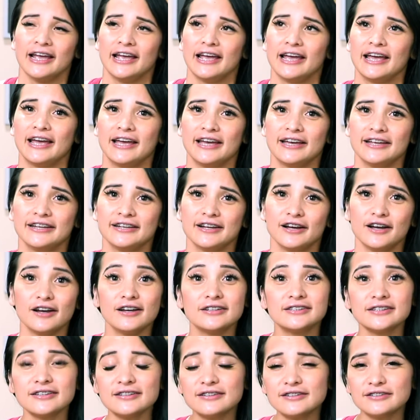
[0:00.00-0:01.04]
And
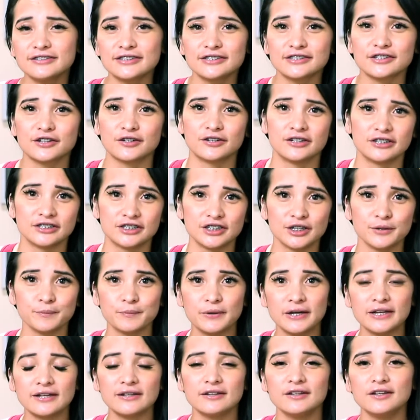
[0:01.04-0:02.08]
it's a little discouraging,
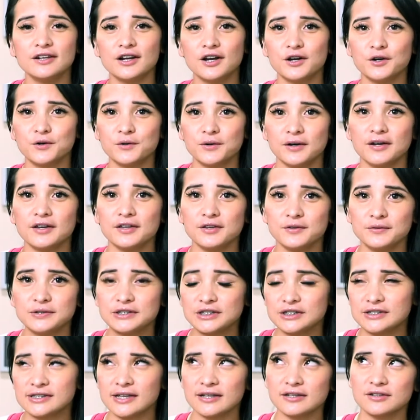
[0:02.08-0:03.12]
but you know, you
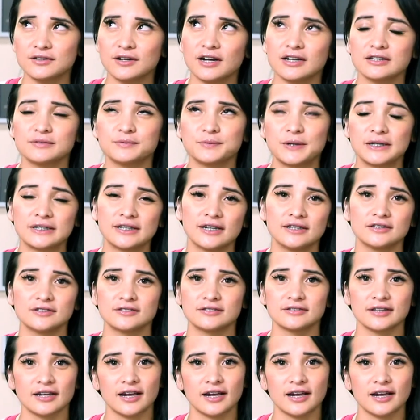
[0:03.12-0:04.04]
should set your expectations.